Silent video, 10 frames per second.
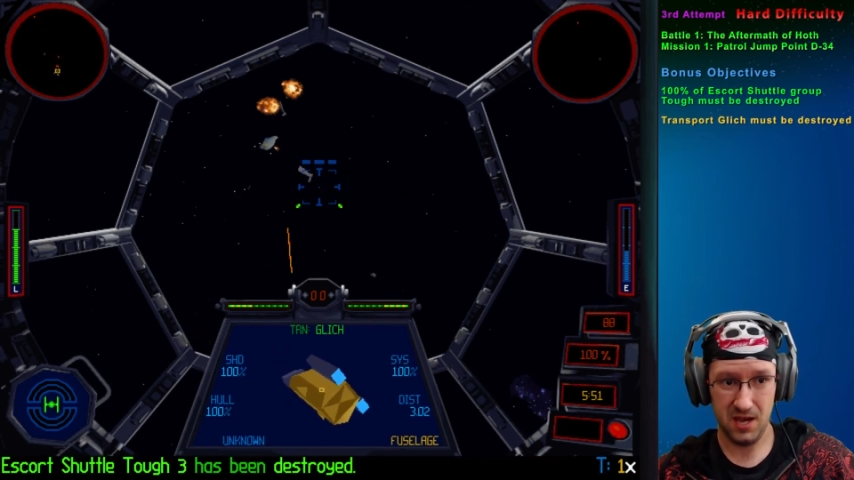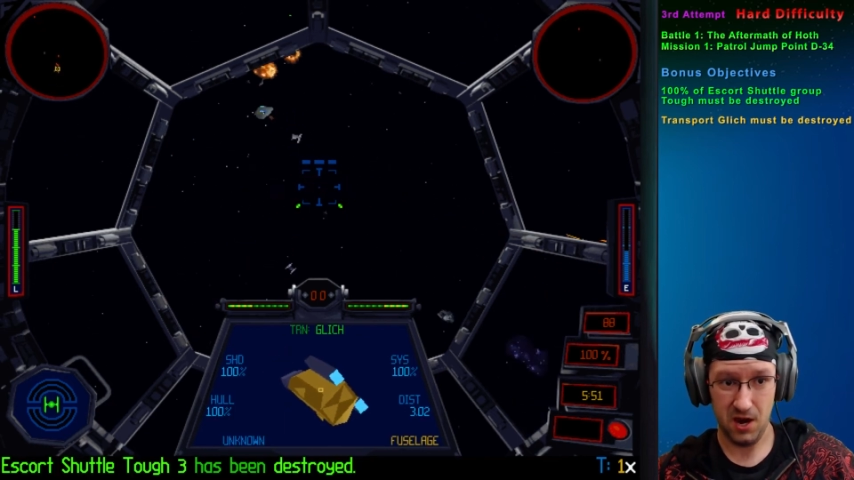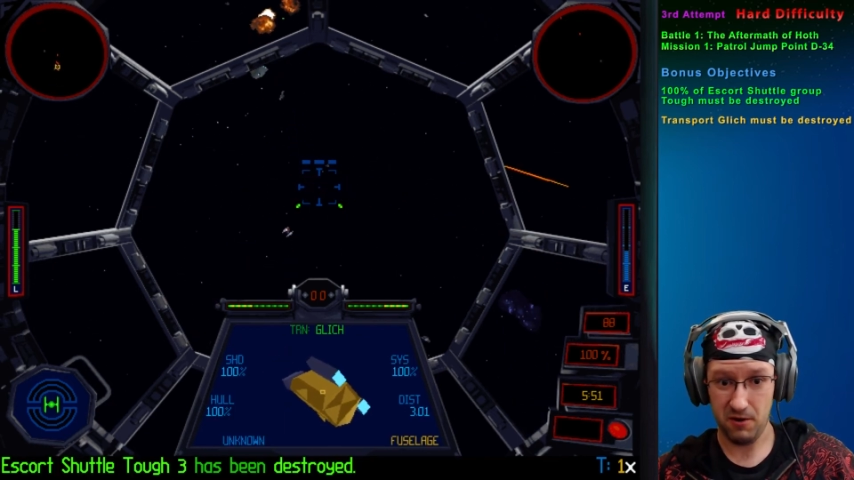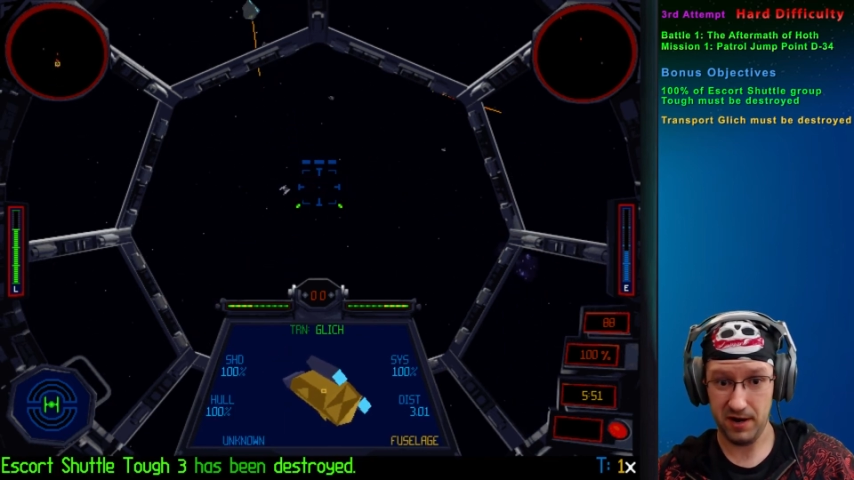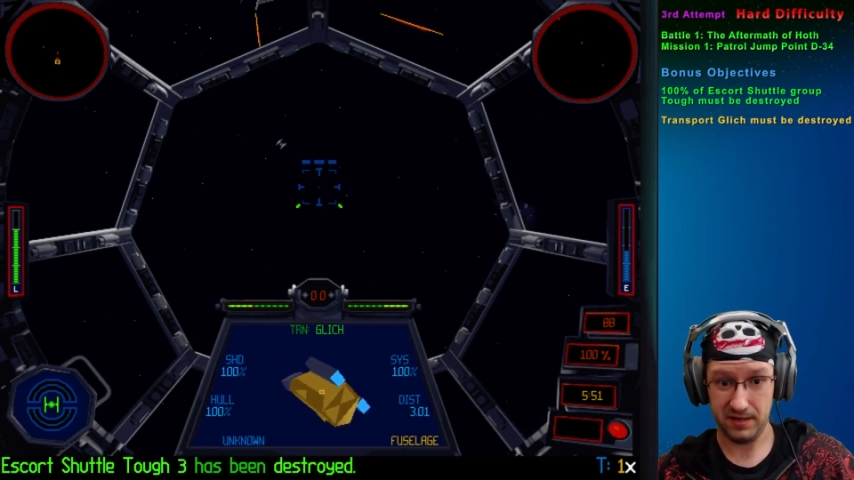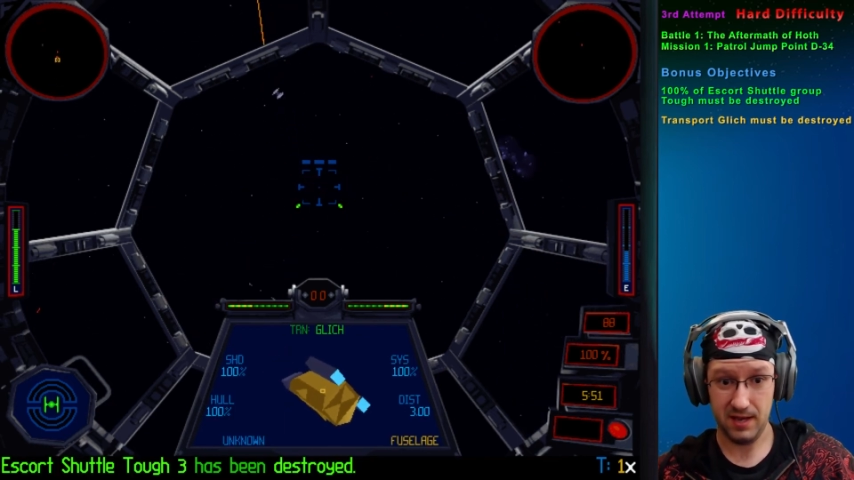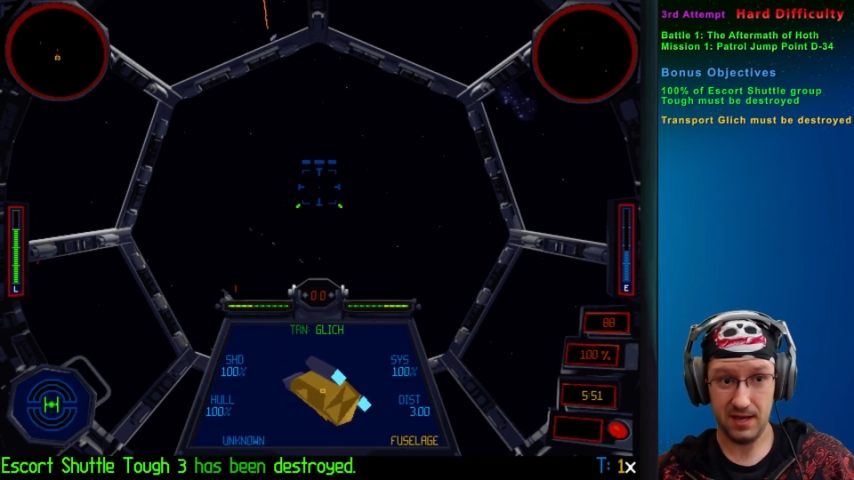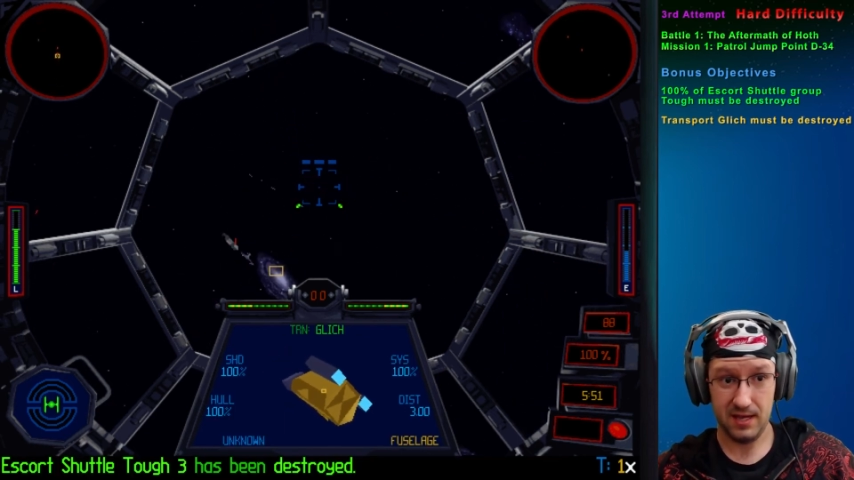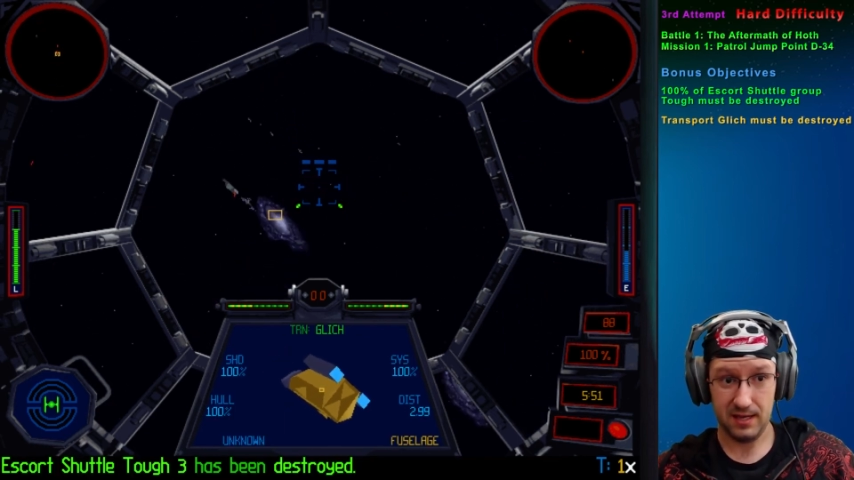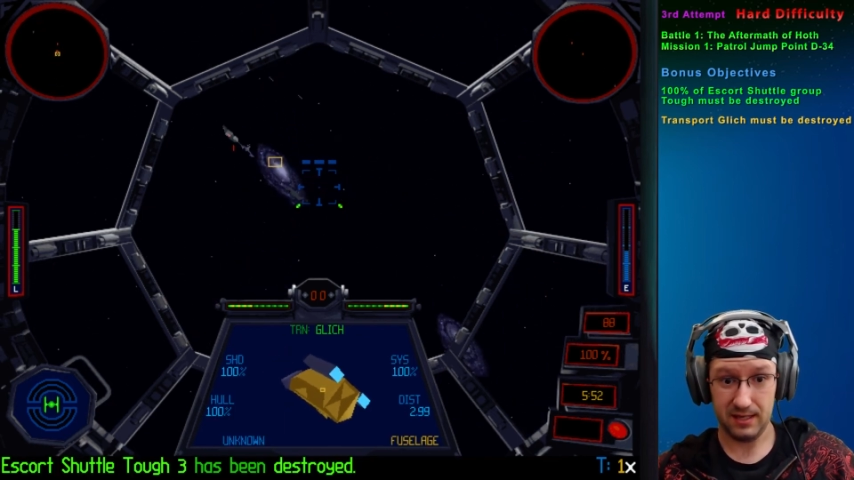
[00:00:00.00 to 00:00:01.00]
Alright,
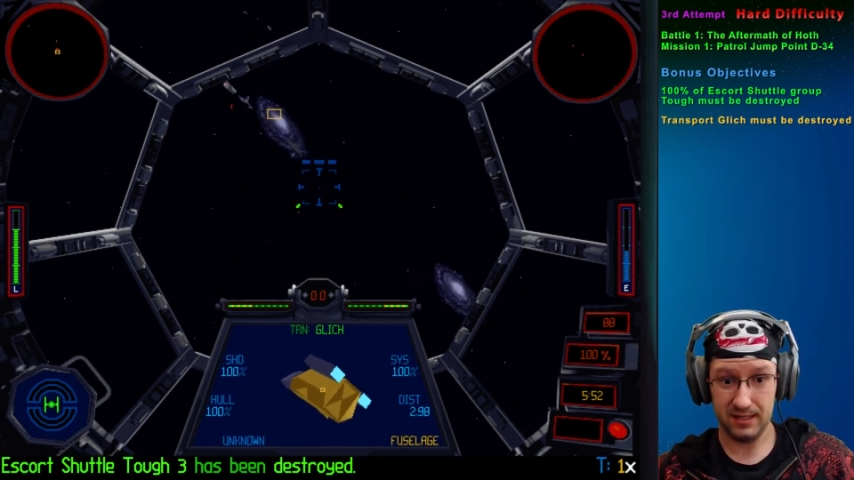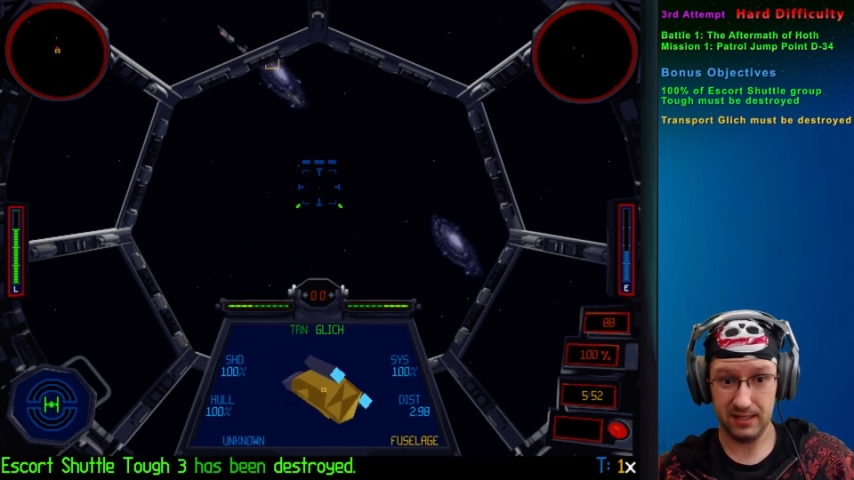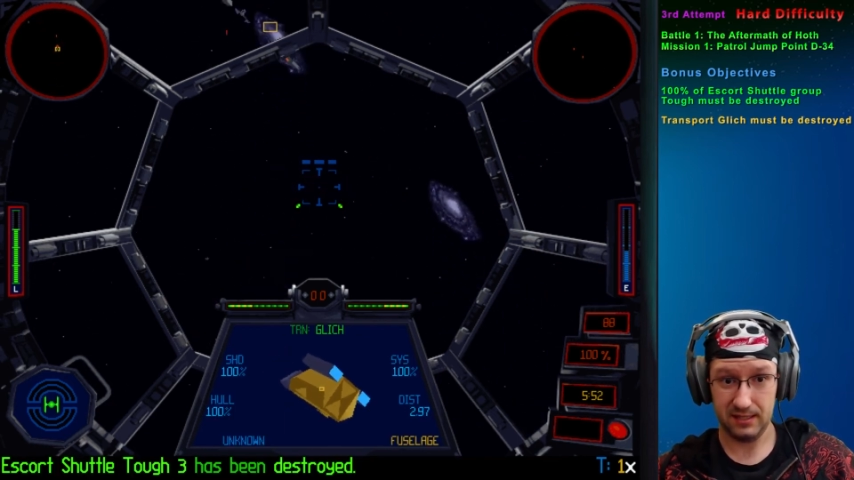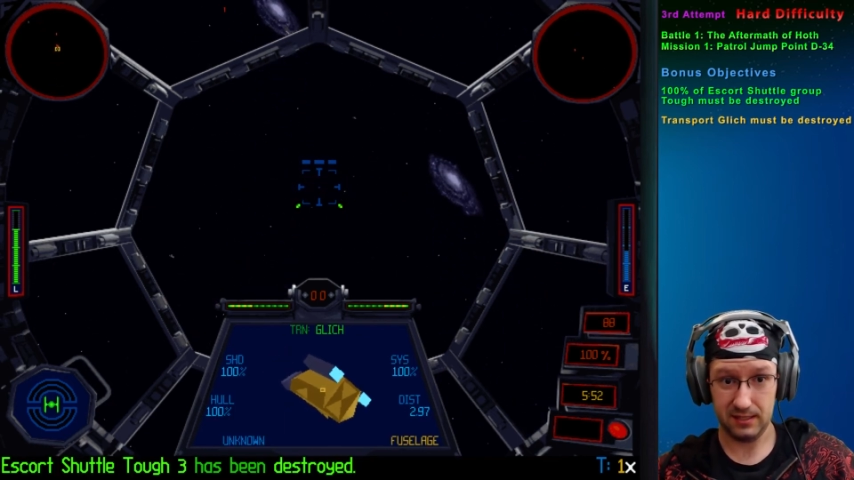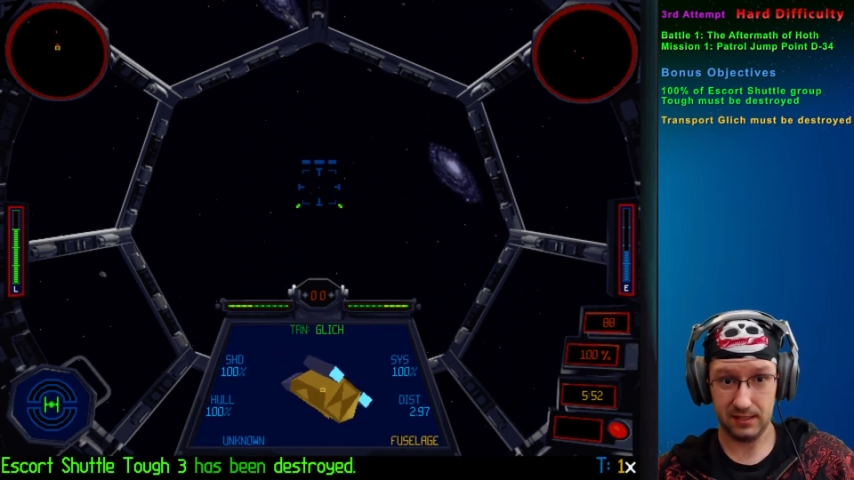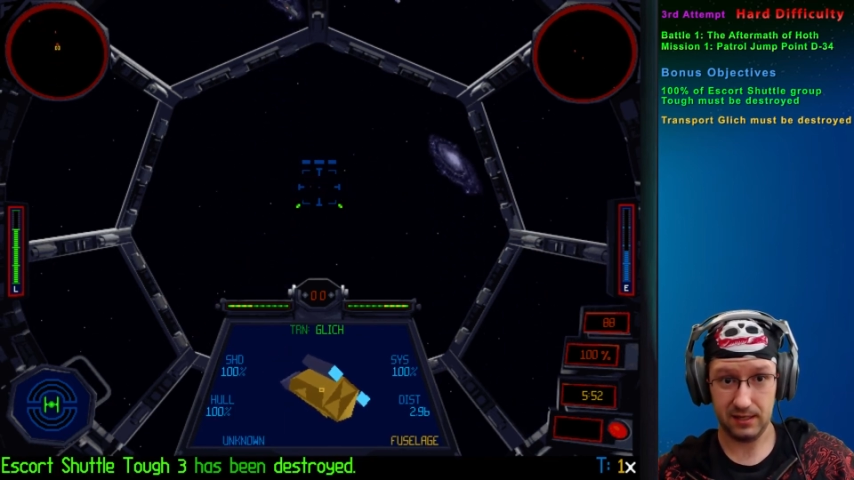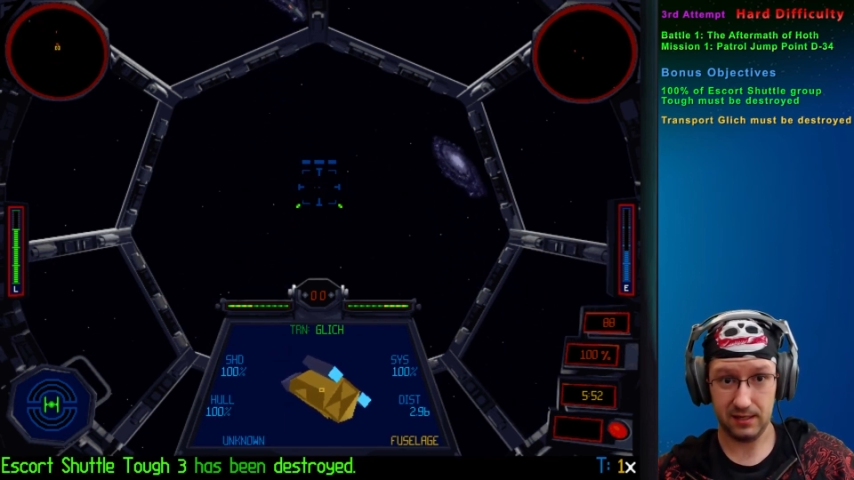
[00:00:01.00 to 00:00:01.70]
Glitch,